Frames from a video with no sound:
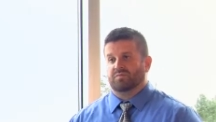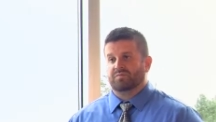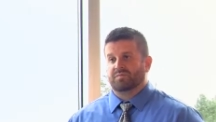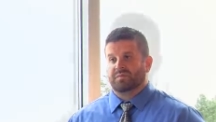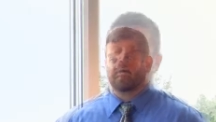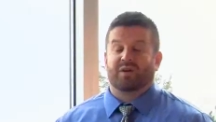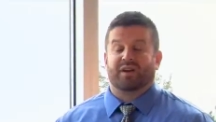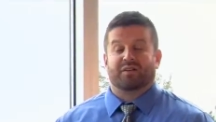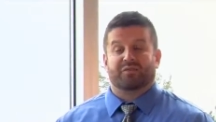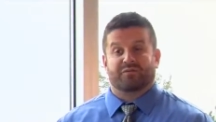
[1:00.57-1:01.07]

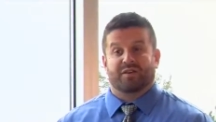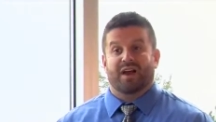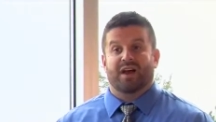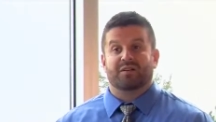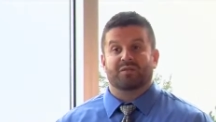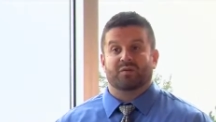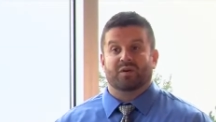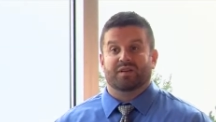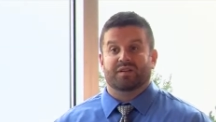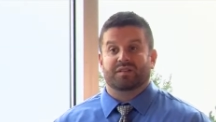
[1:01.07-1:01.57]
And what I
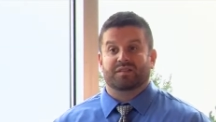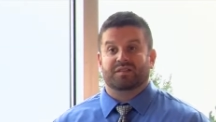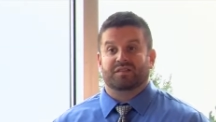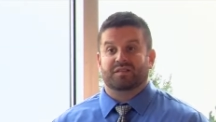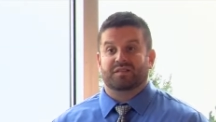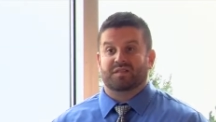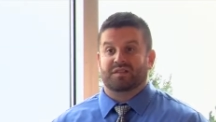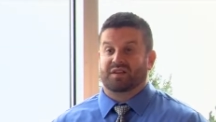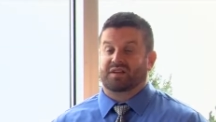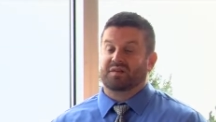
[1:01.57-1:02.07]
found was
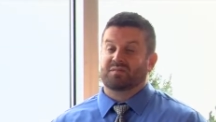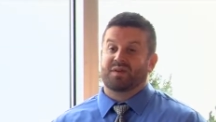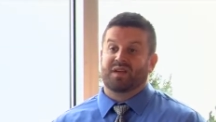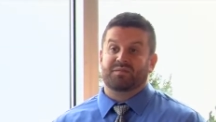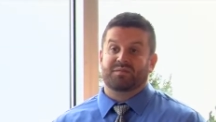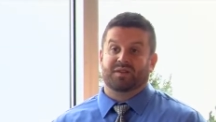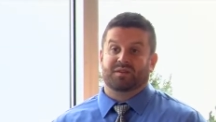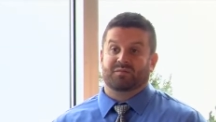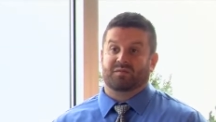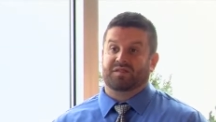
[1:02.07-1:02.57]
the
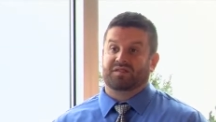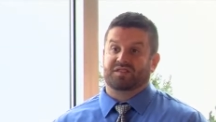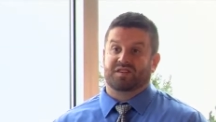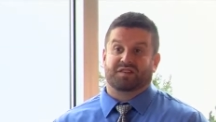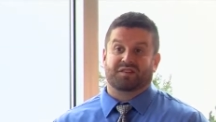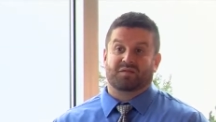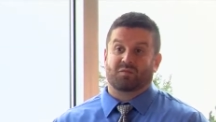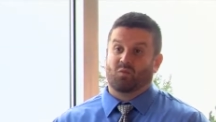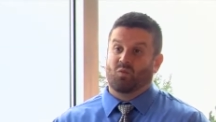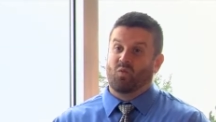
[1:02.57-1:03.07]
commitment was
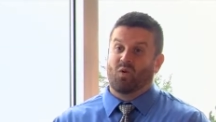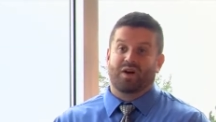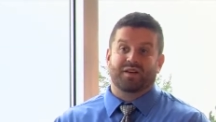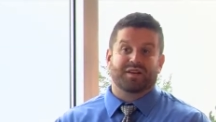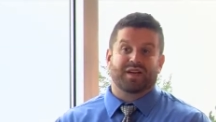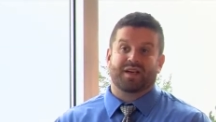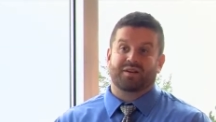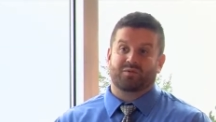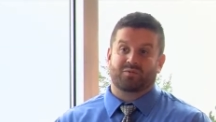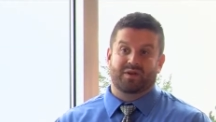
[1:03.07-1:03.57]
just one
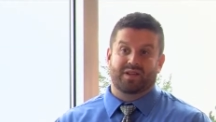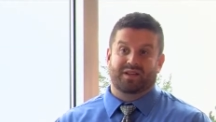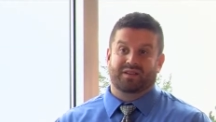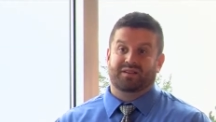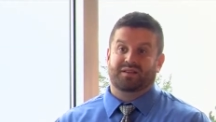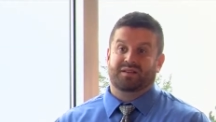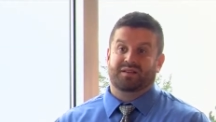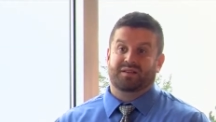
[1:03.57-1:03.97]
night a week